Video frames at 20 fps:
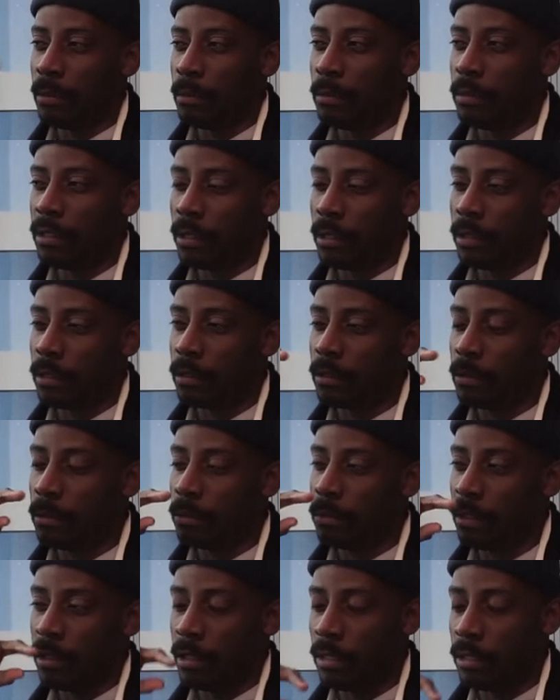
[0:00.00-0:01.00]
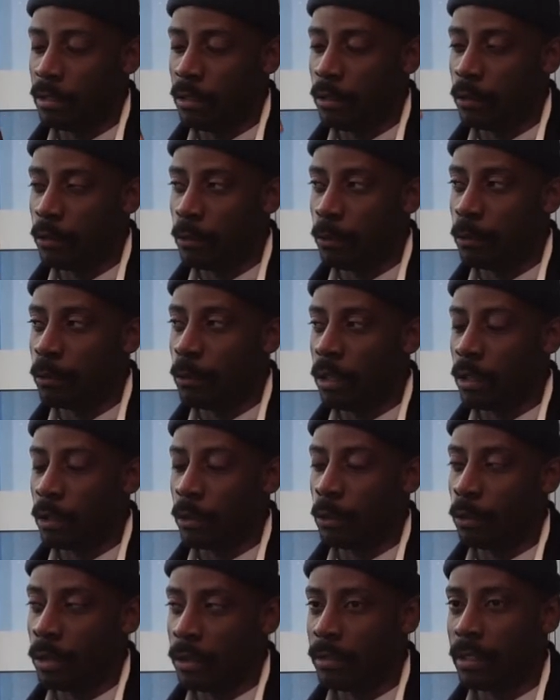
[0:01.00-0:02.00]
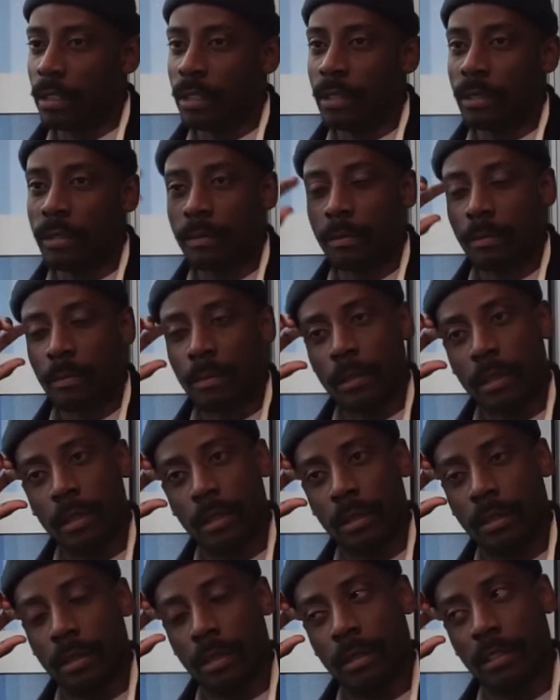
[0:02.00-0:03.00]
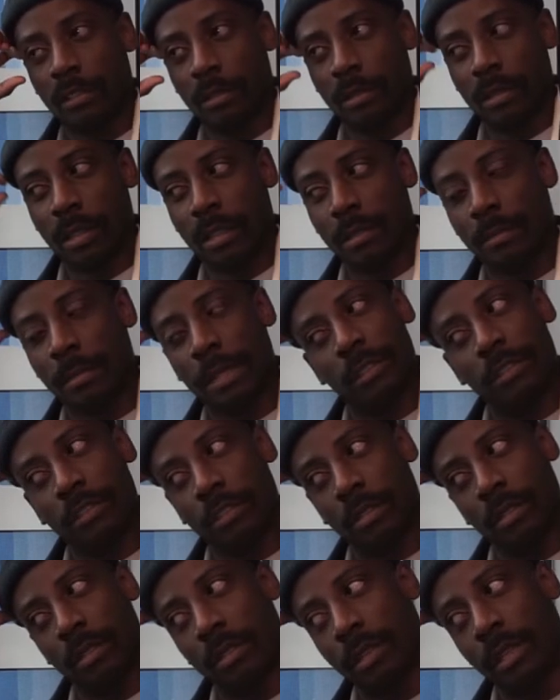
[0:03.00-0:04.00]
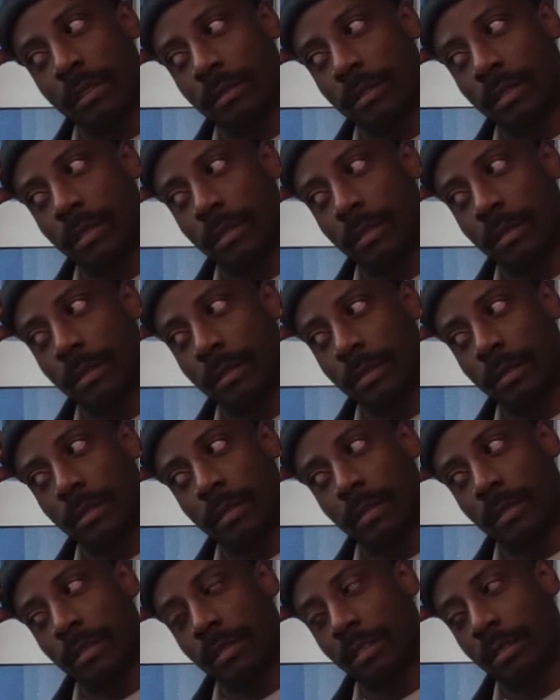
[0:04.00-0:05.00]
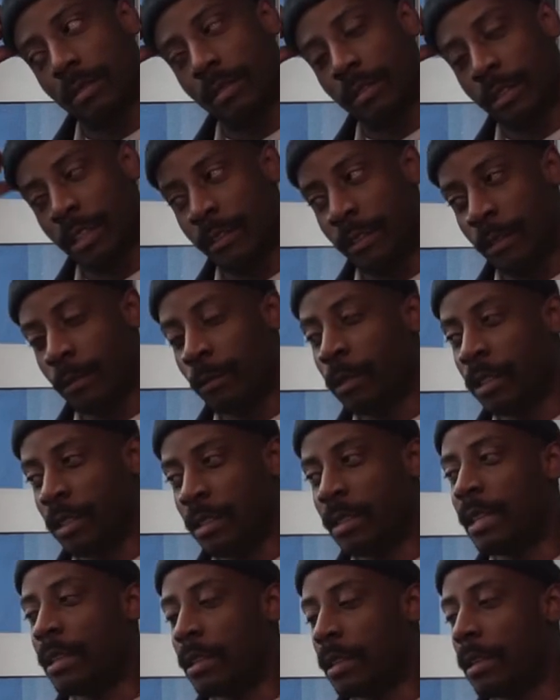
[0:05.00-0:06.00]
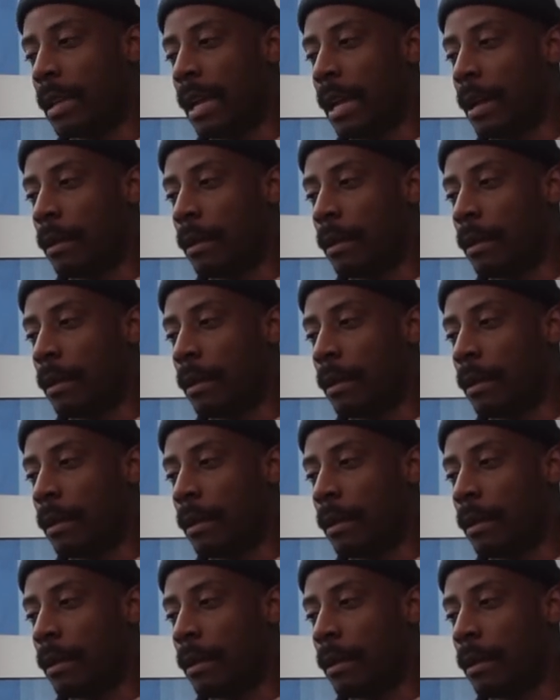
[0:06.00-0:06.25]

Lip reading: to sort of work with her, and she was like the best tutor ever. So if you were to take her